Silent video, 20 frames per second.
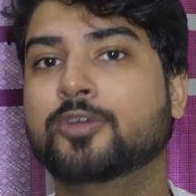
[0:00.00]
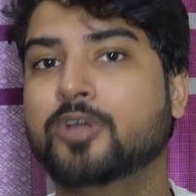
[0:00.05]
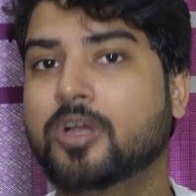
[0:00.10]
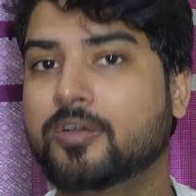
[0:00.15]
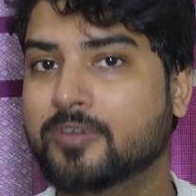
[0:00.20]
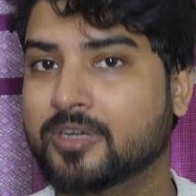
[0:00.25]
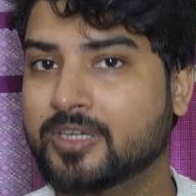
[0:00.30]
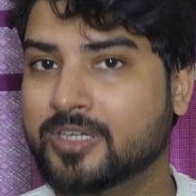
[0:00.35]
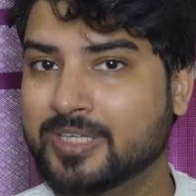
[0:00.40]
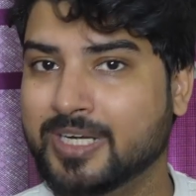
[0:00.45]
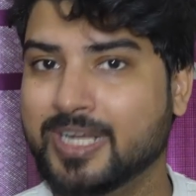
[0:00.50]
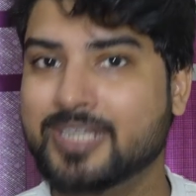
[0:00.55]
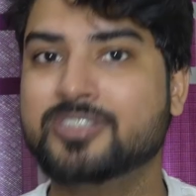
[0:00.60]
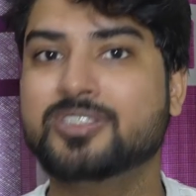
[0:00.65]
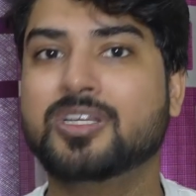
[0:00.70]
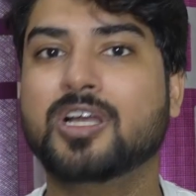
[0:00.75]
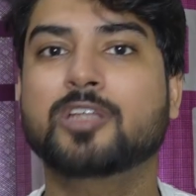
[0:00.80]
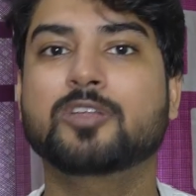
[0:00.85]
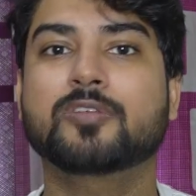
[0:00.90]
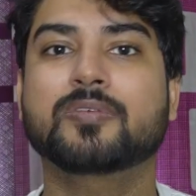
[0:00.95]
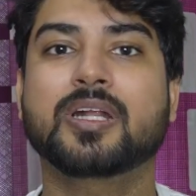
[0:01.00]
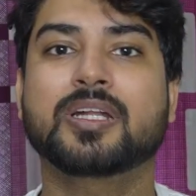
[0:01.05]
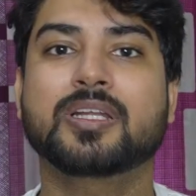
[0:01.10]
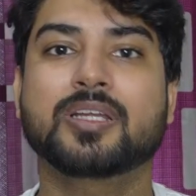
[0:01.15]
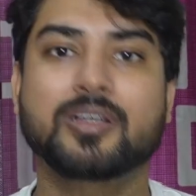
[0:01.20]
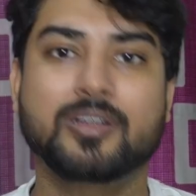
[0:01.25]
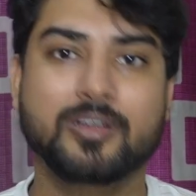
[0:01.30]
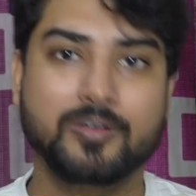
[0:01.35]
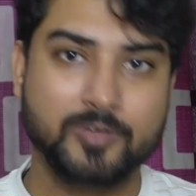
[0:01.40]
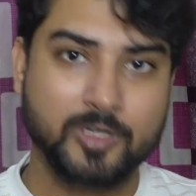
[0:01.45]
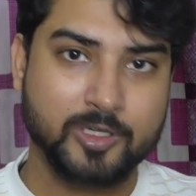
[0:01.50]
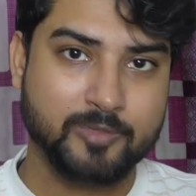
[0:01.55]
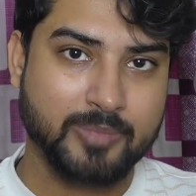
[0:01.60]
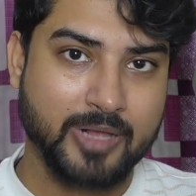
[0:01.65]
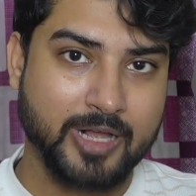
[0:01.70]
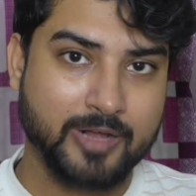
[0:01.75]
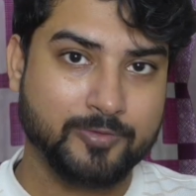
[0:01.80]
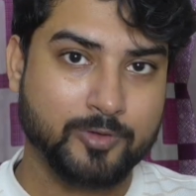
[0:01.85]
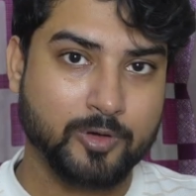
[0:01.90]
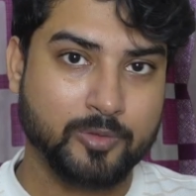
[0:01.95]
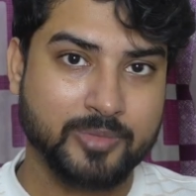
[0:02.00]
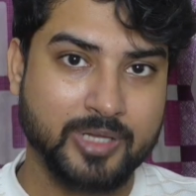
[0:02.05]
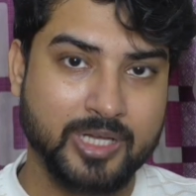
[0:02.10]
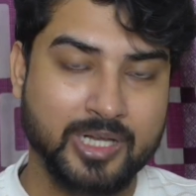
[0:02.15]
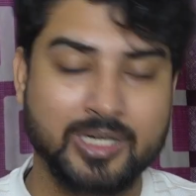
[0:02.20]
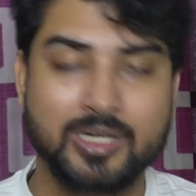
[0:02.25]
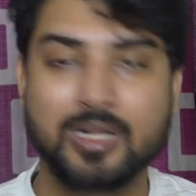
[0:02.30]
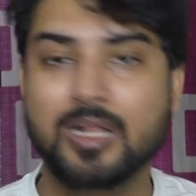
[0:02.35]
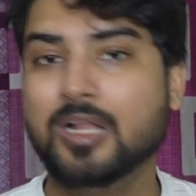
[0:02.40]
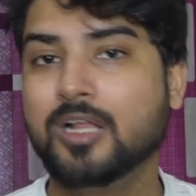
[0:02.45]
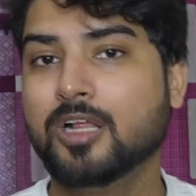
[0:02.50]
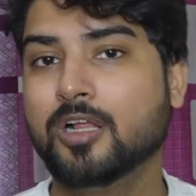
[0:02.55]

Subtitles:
You have a great chance of getting a revert back from here,